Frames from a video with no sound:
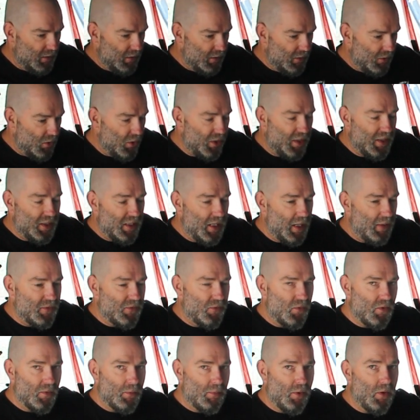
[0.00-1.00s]
locking tabs
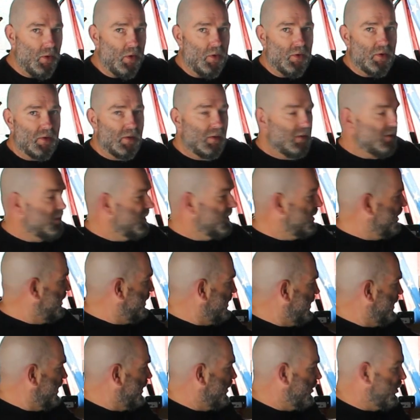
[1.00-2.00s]
for the bonnet,
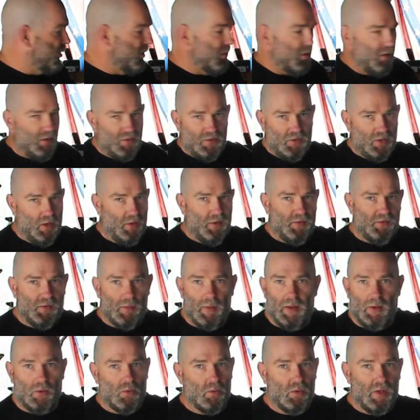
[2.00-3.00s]
and so I have to
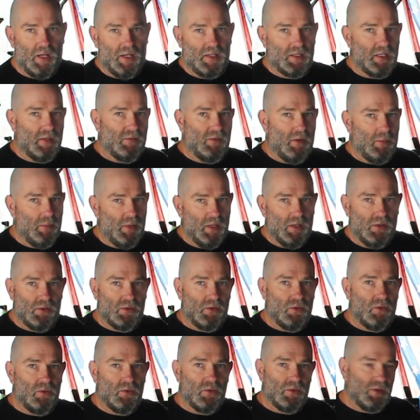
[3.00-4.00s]
make all that stuff up yet
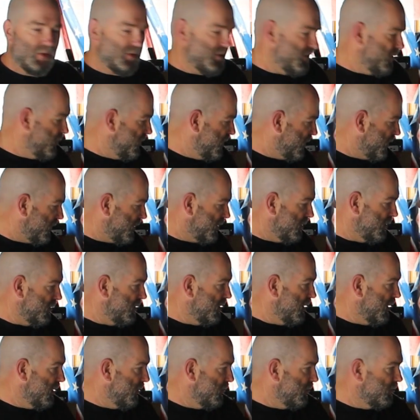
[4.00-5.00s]
too, so then I
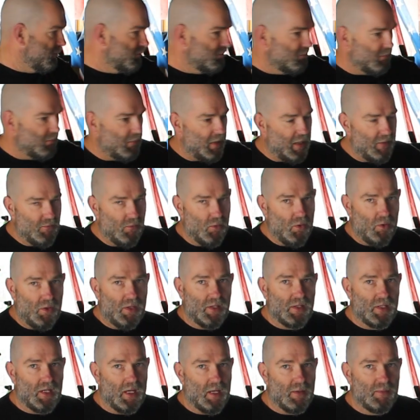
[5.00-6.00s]
can have locking
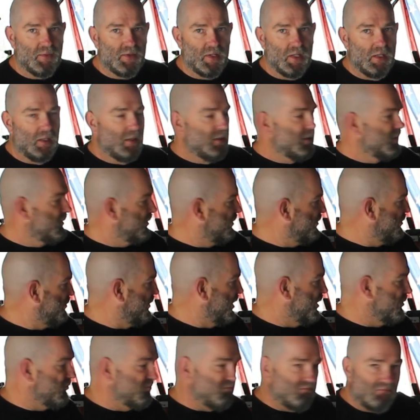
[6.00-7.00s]
tabs,
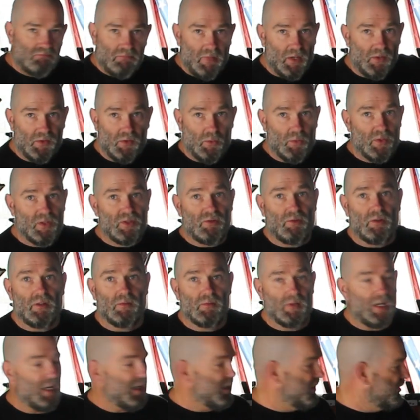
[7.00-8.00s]
then mount the windscreen
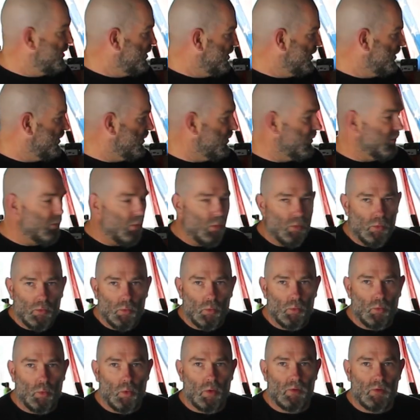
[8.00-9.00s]
and
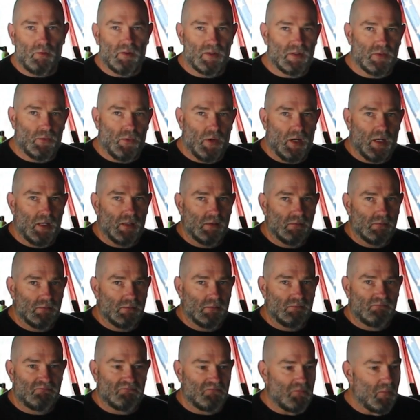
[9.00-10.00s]
water reservoir.
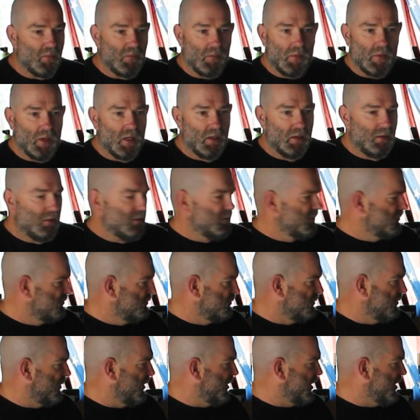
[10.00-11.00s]

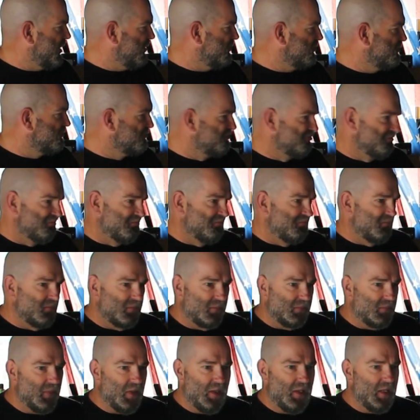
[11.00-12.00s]
Then
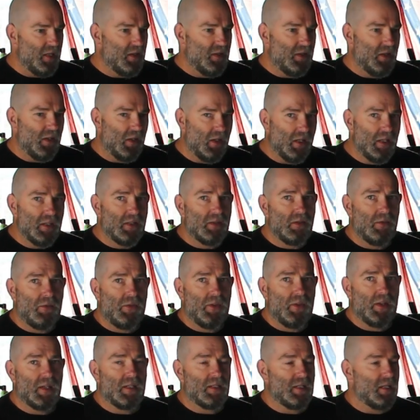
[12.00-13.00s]
the list of
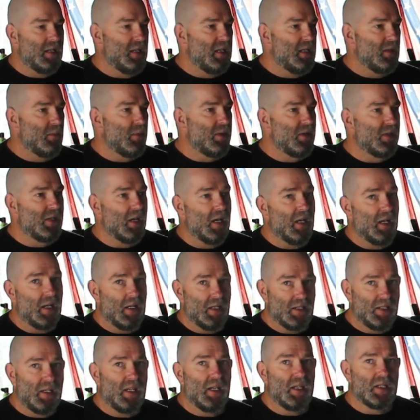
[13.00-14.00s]
things that need to be done
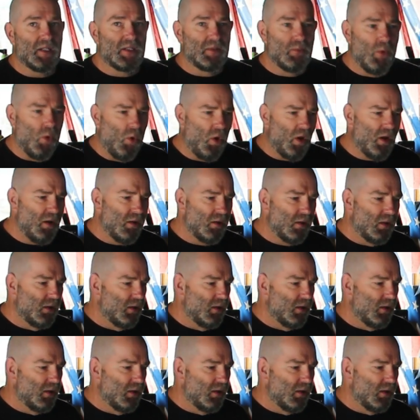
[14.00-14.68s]
is getting smaller,